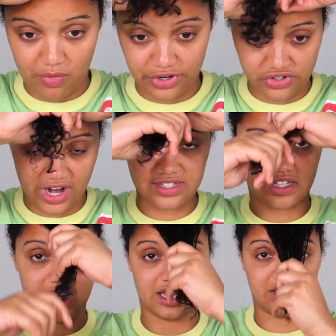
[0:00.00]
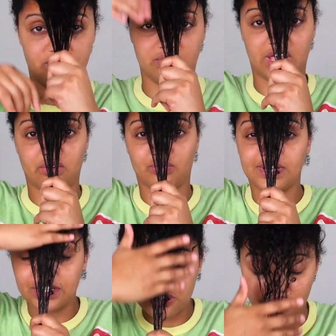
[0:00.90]
moisturizing it and like
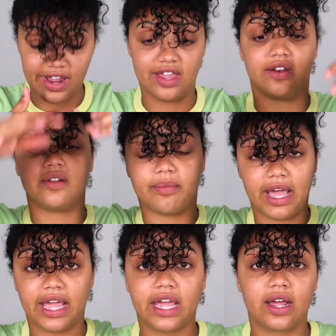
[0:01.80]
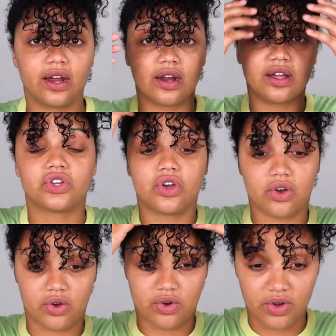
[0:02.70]
retrain my hair to
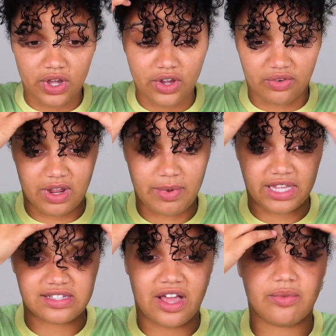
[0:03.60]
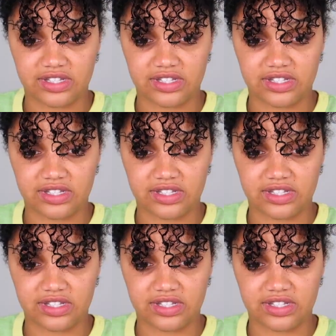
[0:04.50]
go right back down.